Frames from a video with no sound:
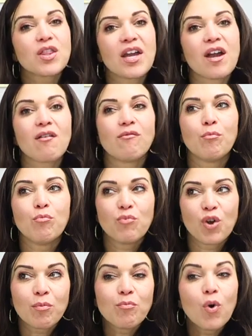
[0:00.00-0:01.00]

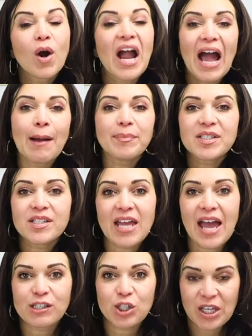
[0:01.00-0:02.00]
they're more apt to
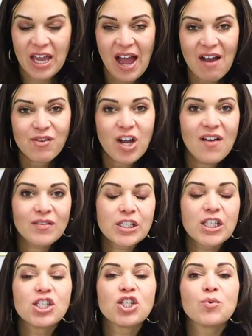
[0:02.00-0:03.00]
actually have a
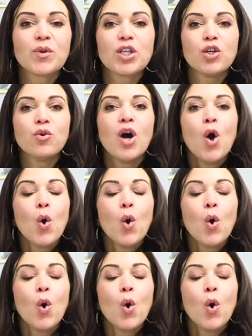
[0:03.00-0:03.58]
conversation with you